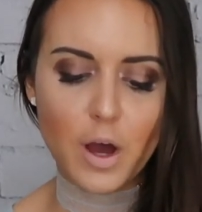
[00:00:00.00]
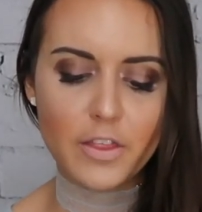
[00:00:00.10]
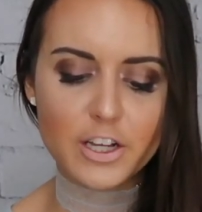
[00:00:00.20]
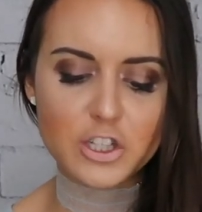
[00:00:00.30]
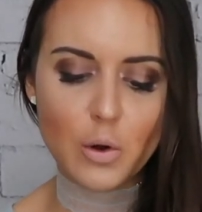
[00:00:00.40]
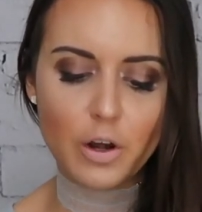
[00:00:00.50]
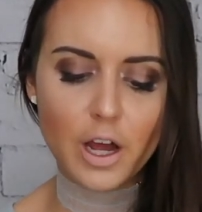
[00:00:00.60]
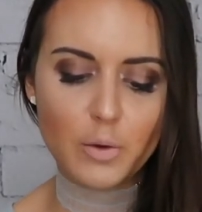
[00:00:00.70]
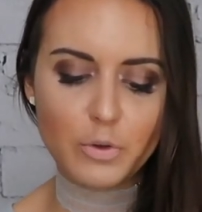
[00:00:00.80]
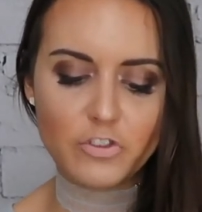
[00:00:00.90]
While that's going
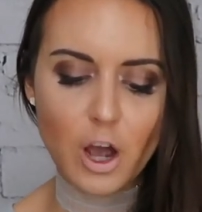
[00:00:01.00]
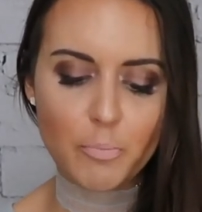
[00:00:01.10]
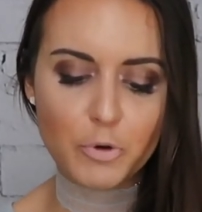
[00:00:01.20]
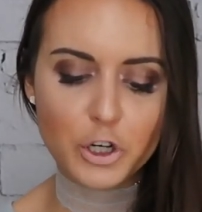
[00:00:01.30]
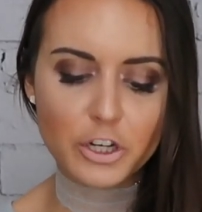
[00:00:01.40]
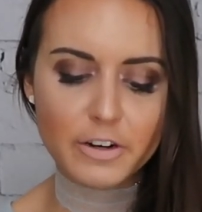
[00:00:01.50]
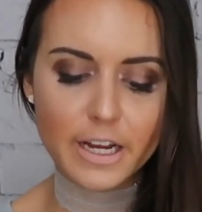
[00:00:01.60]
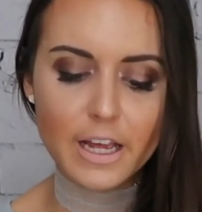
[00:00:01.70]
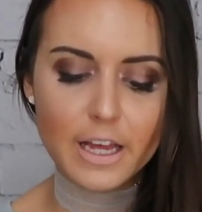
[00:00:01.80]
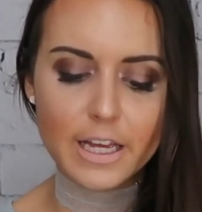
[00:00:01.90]
on, we've got
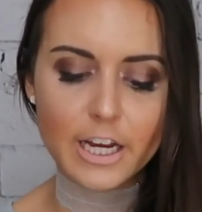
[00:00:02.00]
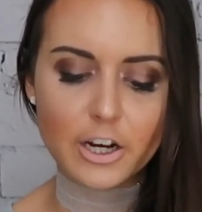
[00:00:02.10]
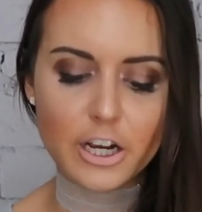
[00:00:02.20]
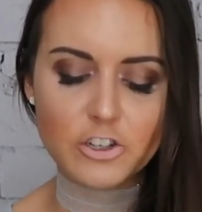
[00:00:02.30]
Mercury here